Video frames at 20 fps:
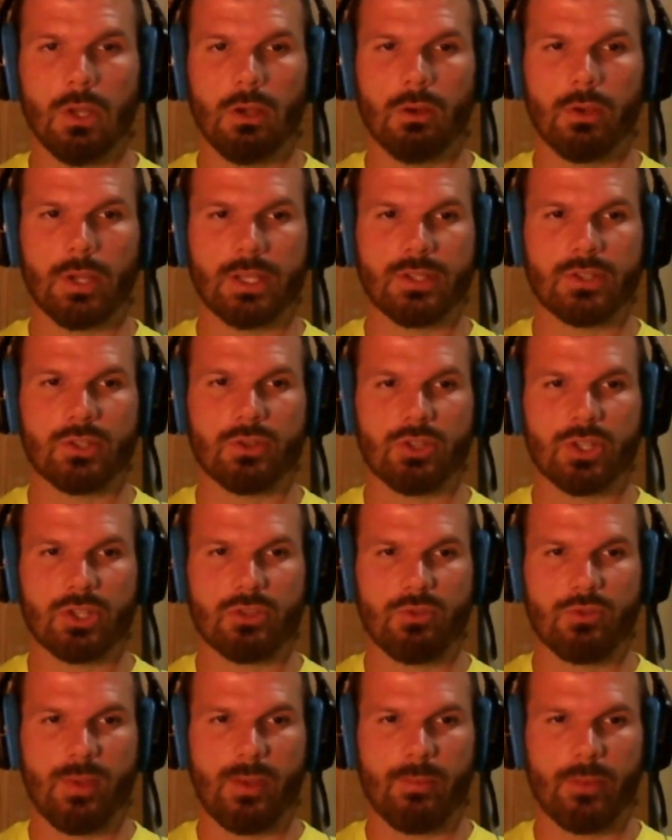Okay, so
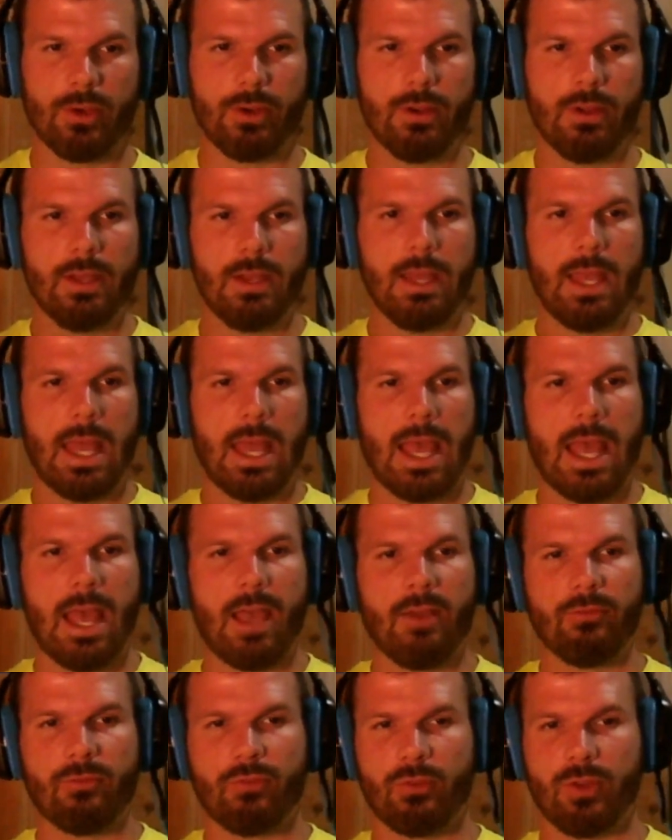just remember,
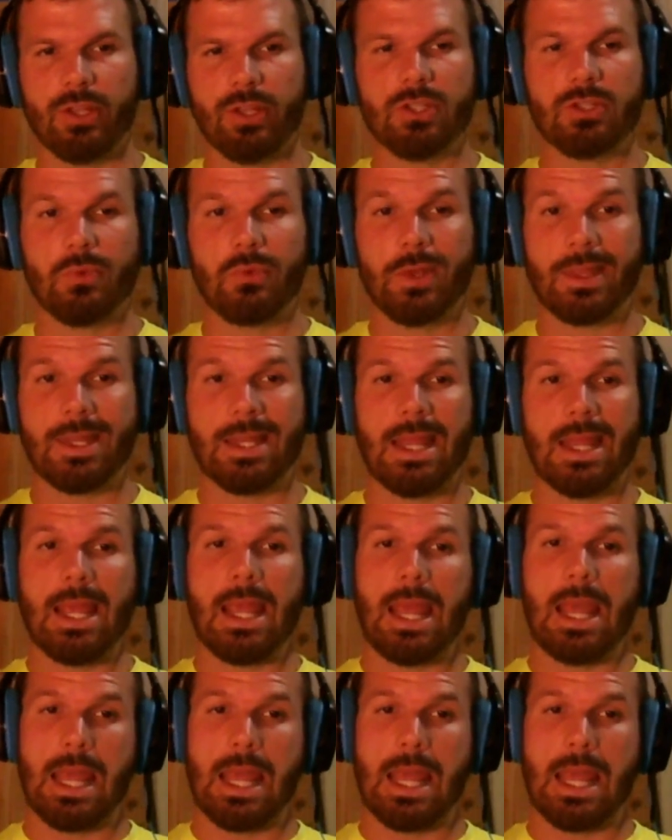afferent with an